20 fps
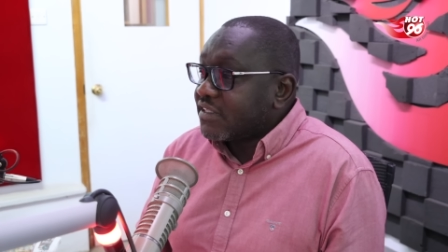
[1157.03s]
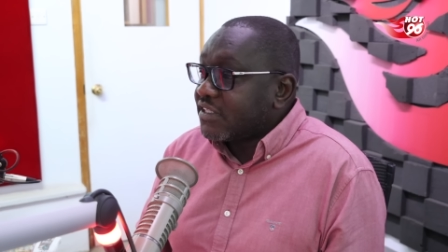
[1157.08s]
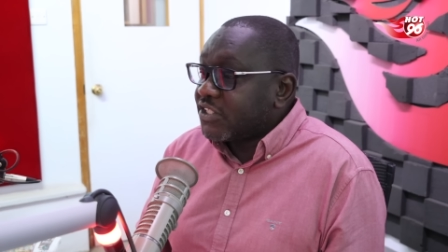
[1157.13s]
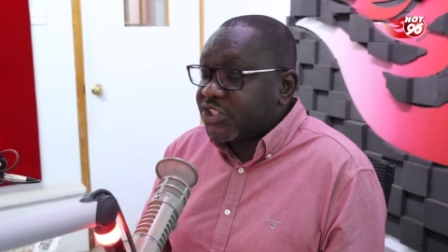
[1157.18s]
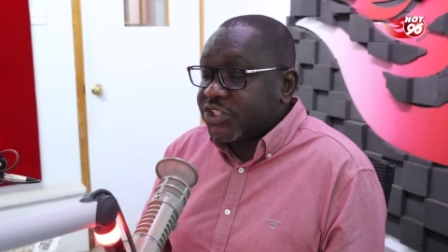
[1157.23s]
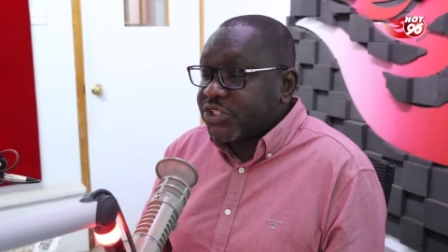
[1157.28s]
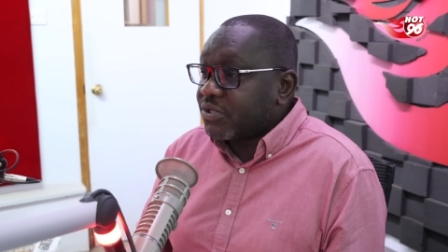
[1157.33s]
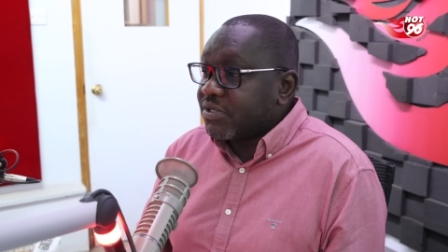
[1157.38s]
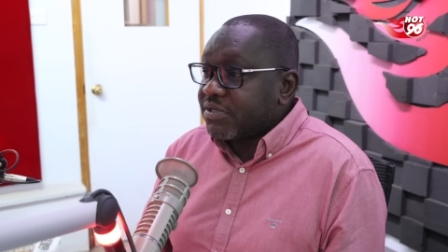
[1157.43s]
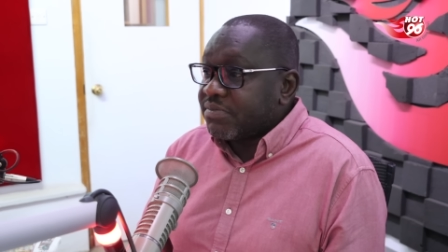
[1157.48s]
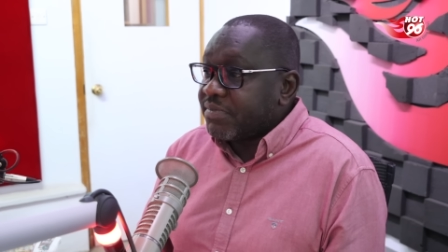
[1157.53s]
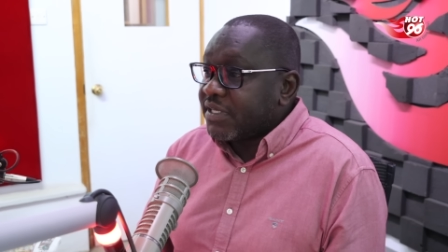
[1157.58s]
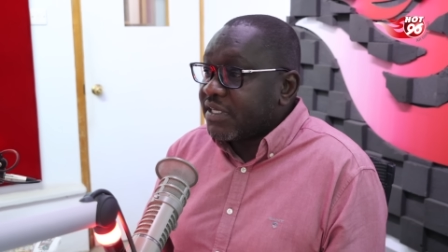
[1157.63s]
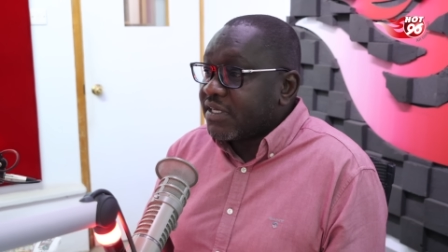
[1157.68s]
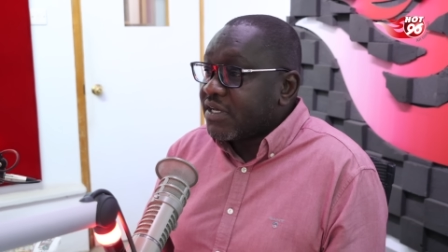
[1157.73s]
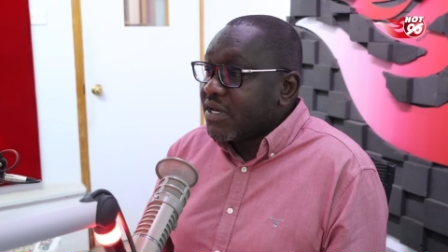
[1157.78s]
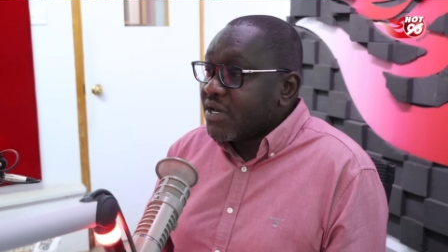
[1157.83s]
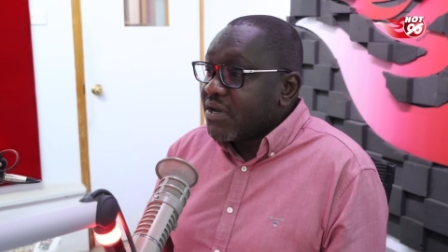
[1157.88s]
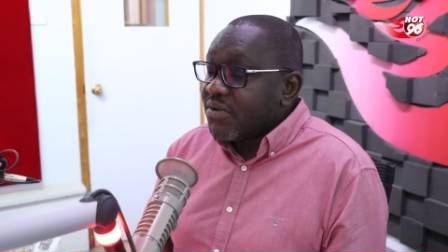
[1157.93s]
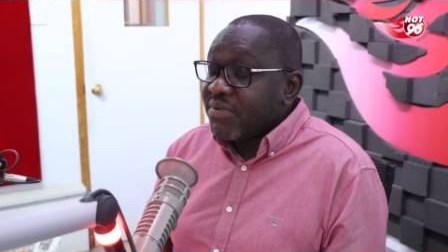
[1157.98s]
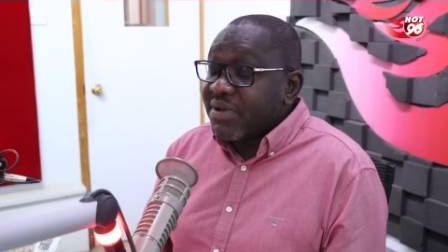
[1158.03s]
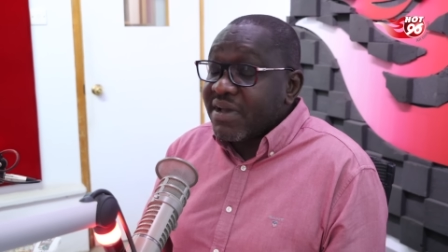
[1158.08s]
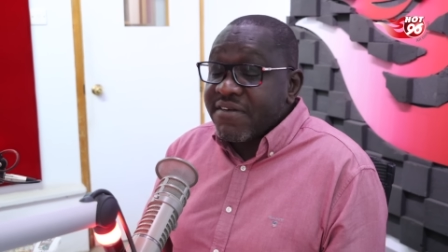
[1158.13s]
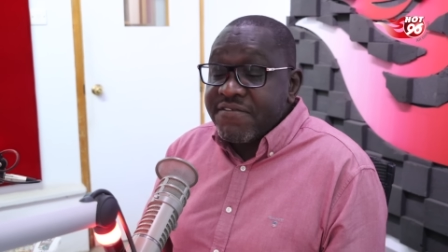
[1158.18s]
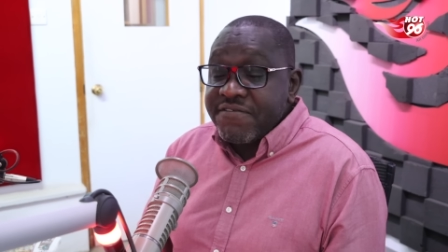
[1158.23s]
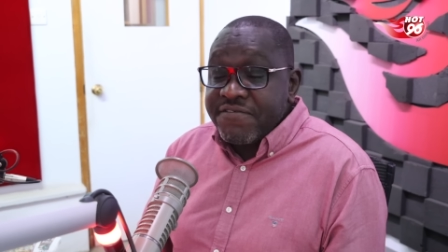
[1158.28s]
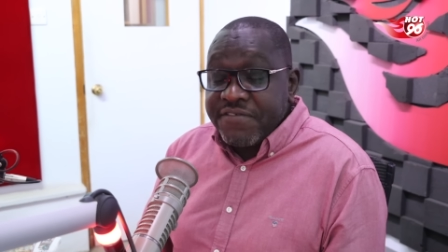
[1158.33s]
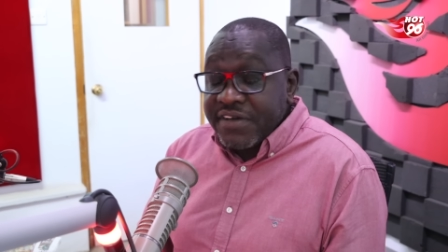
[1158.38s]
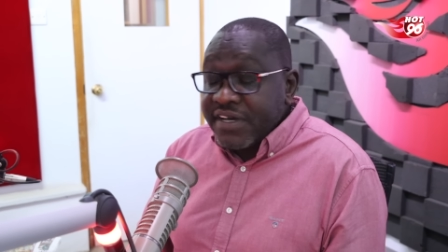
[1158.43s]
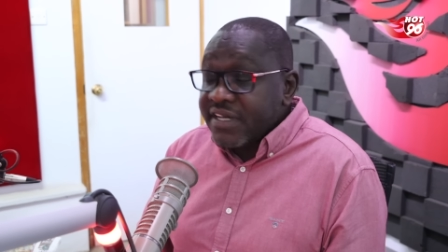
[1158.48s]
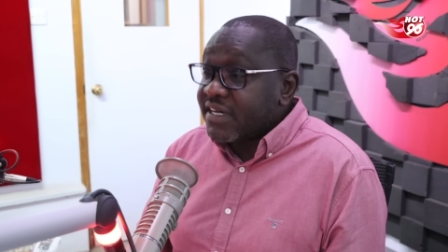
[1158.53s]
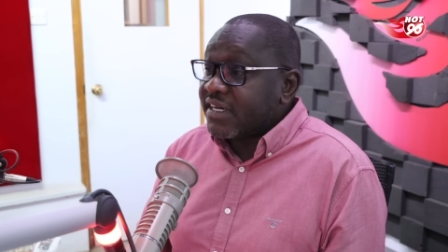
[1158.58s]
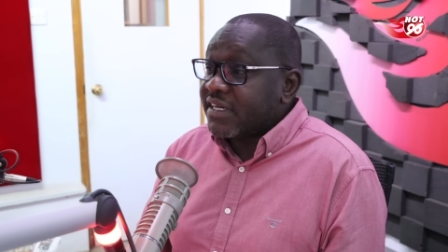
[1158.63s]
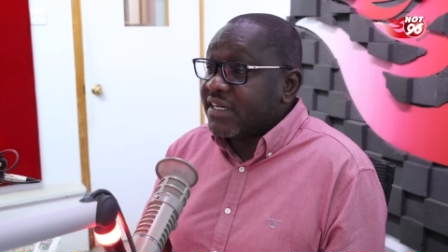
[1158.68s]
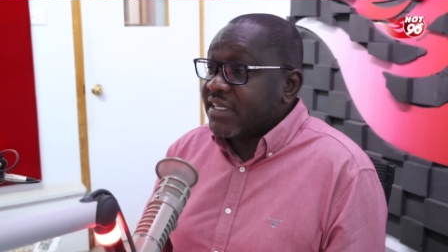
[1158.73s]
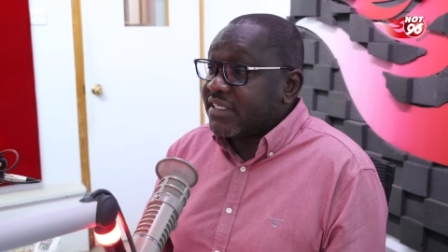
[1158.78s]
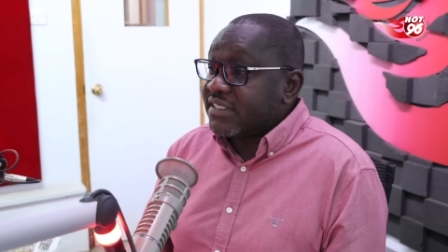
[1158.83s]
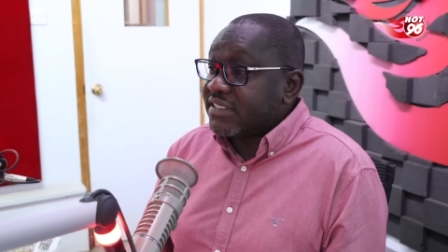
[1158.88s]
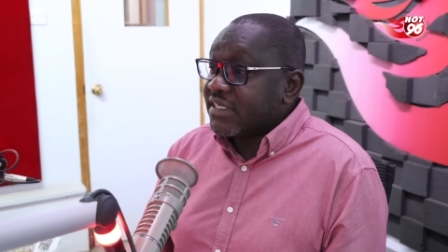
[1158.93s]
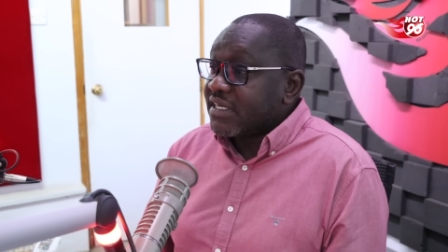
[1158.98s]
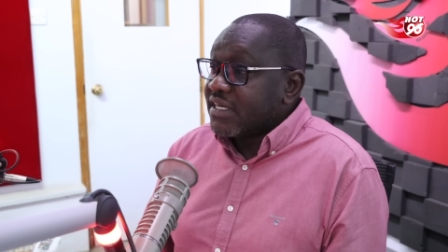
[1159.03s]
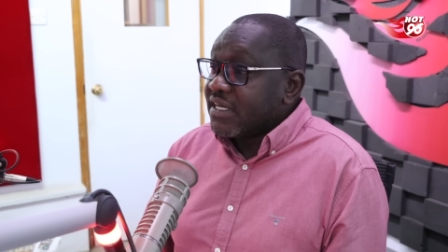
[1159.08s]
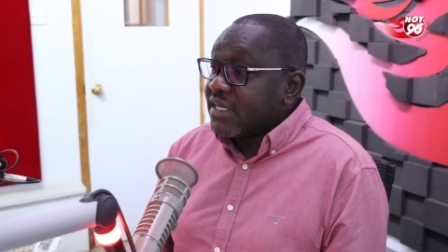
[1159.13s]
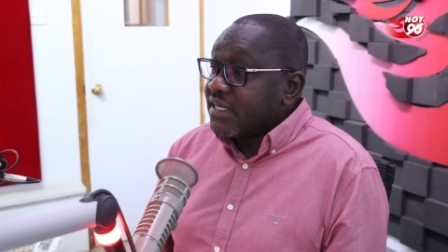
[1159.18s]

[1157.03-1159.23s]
It shouldn't be. We are very rich